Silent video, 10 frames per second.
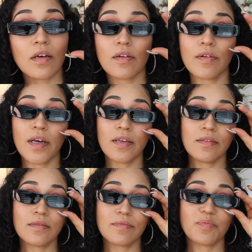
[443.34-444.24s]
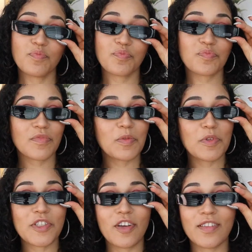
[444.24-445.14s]
Okay.
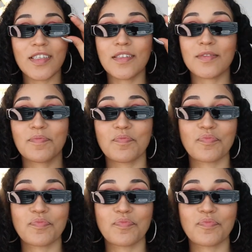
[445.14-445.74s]
What y'all think?